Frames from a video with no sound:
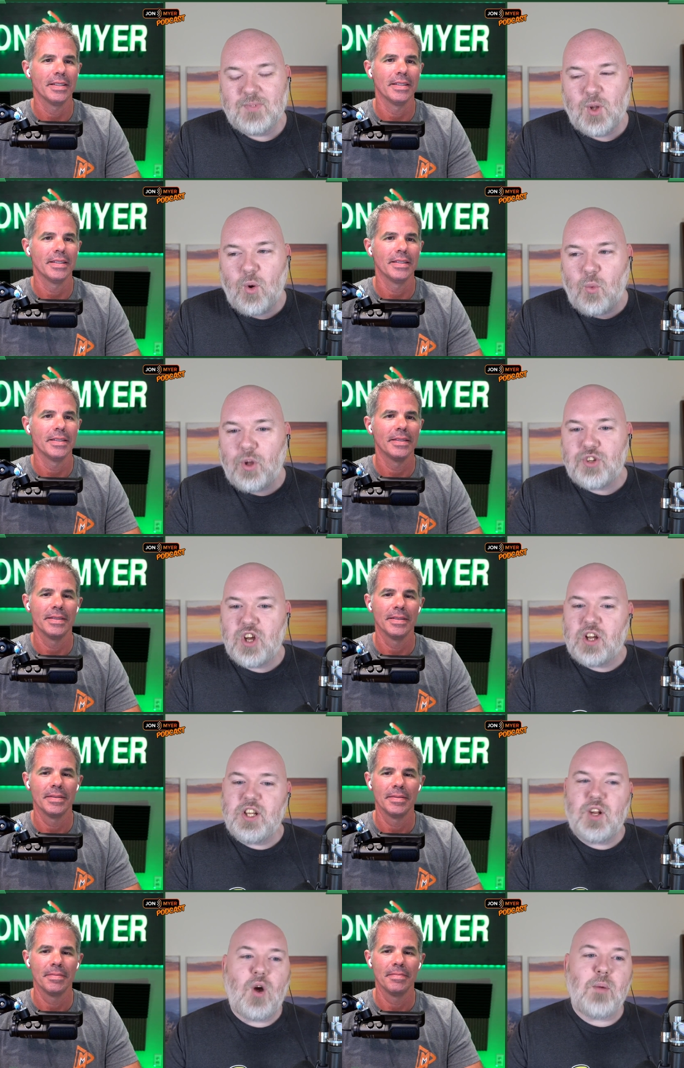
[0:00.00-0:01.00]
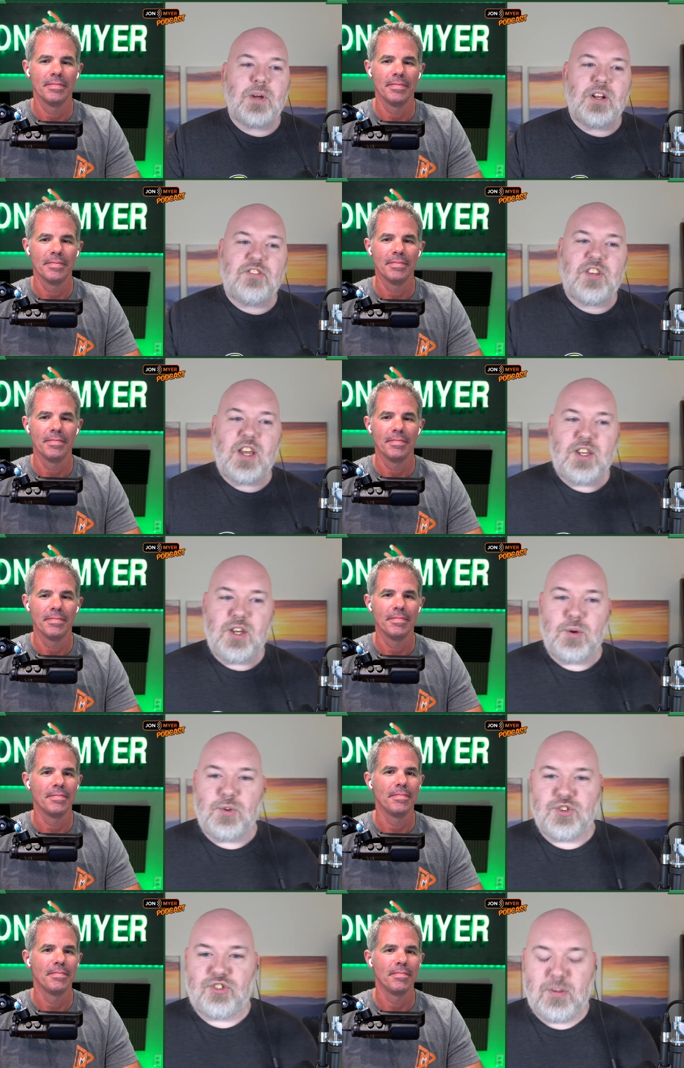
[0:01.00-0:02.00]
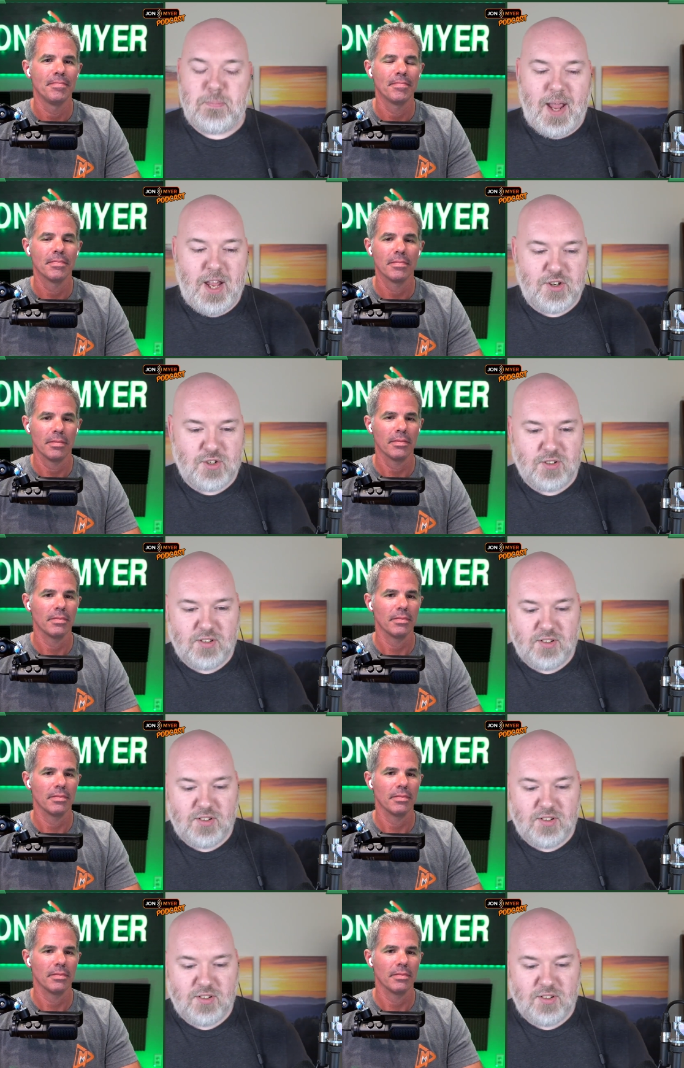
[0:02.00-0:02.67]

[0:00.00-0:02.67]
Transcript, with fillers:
Speaker 1: Well, John, you know I'm going to say you, just to pander.